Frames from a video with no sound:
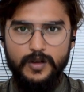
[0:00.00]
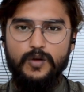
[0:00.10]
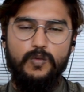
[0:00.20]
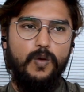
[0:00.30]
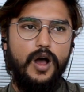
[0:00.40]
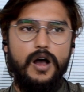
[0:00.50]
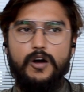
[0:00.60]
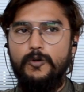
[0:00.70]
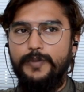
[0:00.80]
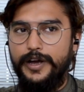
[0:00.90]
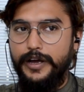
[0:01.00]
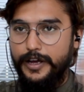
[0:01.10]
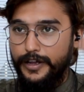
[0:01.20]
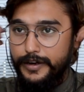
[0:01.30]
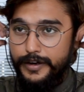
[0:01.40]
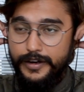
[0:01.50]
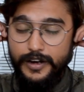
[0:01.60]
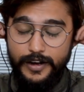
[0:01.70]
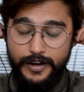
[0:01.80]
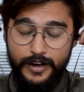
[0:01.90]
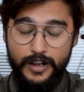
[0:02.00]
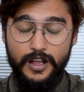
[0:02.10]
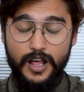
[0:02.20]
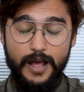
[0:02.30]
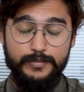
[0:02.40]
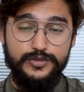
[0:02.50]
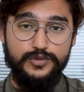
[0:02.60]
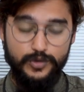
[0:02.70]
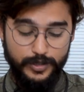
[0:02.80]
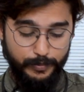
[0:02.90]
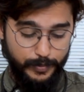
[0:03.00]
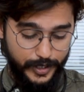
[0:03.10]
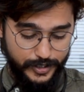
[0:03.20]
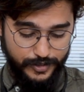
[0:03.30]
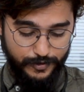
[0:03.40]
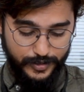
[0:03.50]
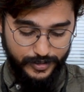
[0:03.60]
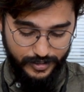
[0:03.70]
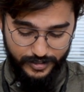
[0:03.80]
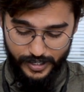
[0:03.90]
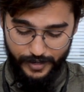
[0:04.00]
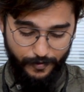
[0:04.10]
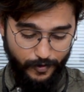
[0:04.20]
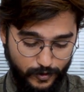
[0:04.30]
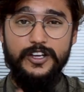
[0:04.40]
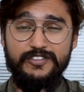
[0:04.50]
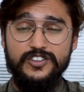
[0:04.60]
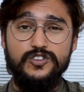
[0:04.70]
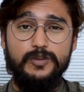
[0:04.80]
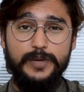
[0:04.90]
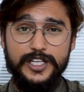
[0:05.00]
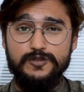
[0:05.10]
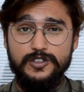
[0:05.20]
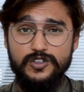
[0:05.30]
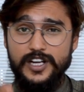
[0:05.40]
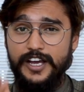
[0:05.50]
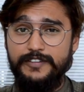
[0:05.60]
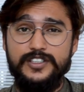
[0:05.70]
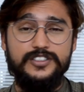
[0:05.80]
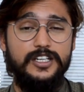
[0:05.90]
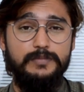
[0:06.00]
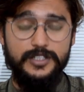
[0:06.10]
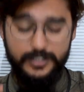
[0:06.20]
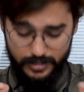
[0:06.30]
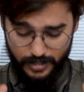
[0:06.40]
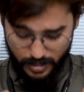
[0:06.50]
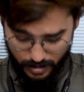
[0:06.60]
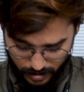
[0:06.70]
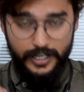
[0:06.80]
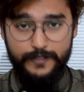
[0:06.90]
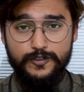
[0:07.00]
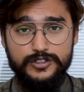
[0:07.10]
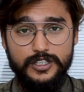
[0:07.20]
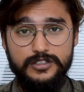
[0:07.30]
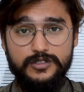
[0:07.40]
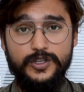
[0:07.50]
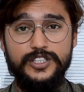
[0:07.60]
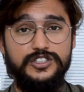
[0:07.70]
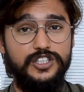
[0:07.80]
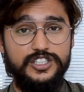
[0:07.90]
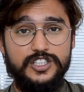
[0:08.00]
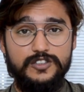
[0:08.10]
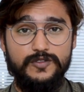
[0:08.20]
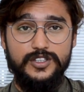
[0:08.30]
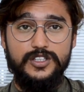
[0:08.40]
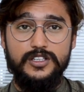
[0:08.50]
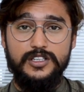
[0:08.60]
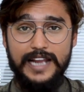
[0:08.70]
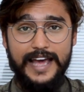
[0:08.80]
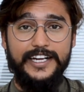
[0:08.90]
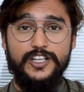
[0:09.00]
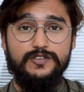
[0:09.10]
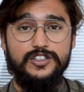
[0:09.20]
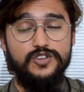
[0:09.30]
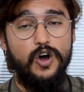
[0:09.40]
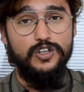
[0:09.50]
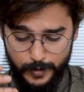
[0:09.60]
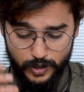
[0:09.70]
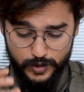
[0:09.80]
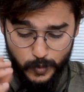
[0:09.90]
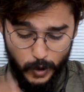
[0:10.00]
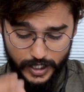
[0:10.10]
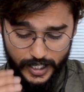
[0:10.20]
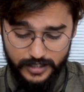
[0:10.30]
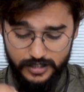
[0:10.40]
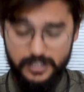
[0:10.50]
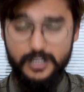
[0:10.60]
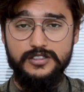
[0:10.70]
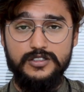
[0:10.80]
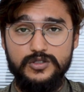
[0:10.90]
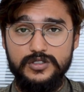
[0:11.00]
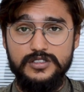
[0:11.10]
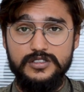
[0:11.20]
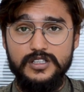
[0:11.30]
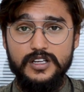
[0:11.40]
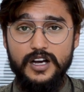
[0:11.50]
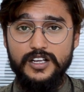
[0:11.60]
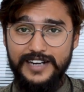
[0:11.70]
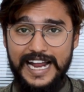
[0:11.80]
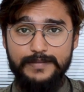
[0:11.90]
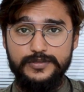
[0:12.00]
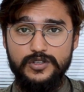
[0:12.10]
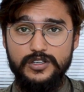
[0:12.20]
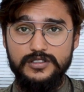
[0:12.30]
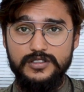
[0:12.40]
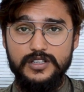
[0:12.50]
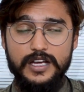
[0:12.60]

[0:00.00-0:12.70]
Wow man, I'm so impressed with this headphones. Even though the bass was on a heavier side, but the headphones are doing justice with the clarity of the songs, because what I just listened to is a rap song,